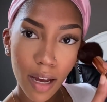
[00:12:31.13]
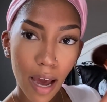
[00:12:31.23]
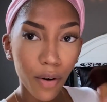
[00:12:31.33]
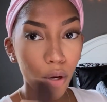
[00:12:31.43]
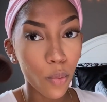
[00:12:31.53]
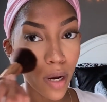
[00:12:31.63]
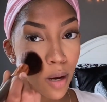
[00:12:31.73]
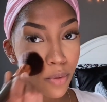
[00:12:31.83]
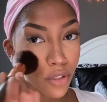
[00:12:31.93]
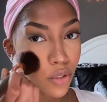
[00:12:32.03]
I don't know what
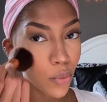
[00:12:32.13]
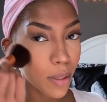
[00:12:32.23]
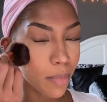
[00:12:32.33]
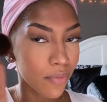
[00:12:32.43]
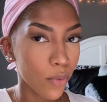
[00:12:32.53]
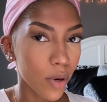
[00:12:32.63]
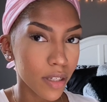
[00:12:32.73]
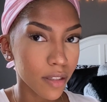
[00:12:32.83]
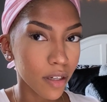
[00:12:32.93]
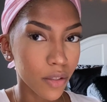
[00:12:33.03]
I was doing before I
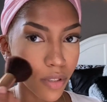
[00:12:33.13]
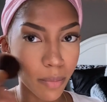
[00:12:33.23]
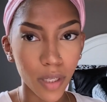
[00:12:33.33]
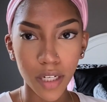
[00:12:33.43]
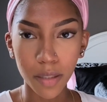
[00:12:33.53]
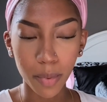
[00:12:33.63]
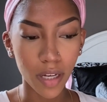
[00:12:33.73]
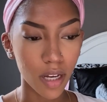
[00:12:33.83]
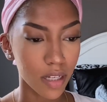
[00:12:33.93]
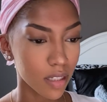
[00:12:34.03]
started using blush
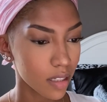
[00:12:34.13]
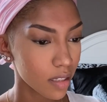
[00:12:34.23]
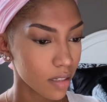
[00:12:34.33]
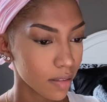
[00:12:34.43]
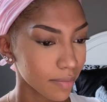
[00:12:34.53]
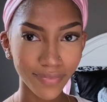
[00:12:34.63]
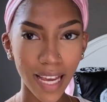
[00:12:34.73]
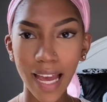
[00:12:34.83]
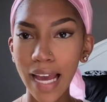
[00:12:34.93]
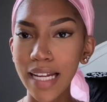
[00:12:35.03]
because
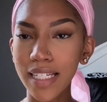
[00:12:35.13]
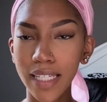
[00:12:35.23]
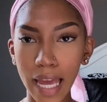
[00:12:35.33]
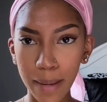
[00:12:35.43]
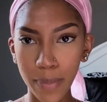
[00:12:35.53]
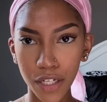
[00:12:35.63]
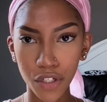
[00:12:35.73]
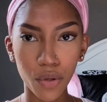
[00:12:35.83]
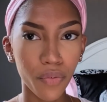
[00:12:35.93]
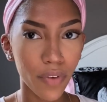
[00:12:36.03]
it just like picks
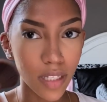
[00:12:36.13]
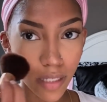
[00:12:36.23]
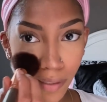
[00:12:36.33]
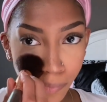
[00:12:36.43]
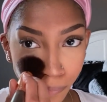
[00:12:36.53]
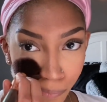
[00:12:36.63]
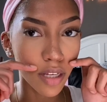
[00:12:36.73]
your whole face up.